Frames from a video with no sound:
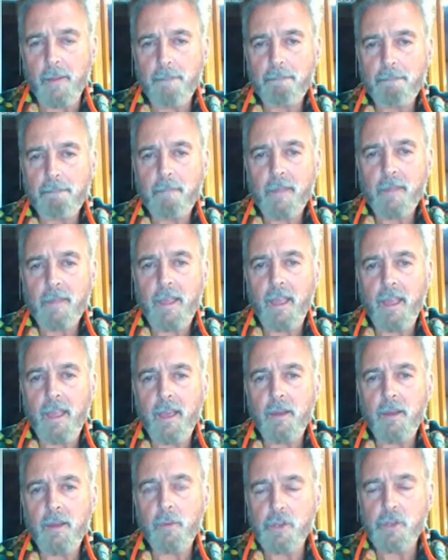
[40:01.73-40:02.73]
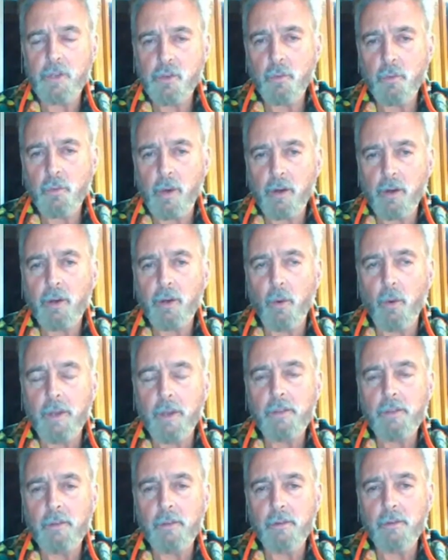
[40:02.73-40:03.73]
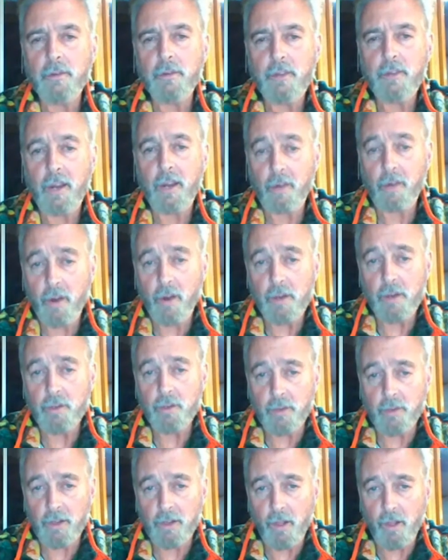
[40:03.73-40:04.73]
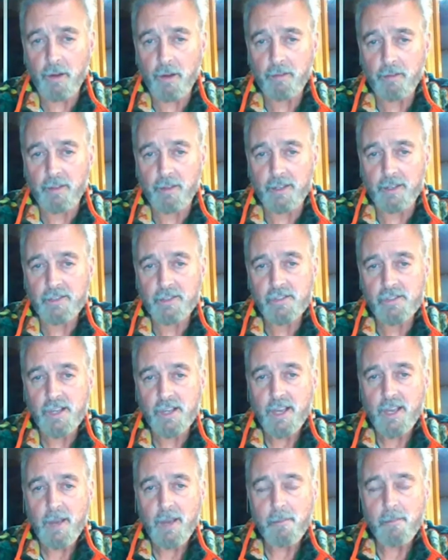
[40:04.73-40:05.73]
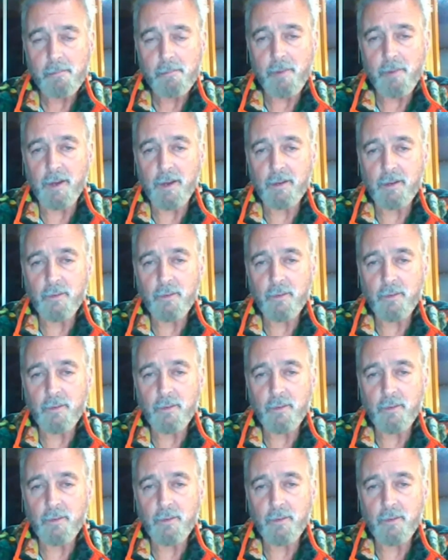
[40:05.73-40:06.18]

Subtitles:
and we are going to carry on doing a lot of things. But with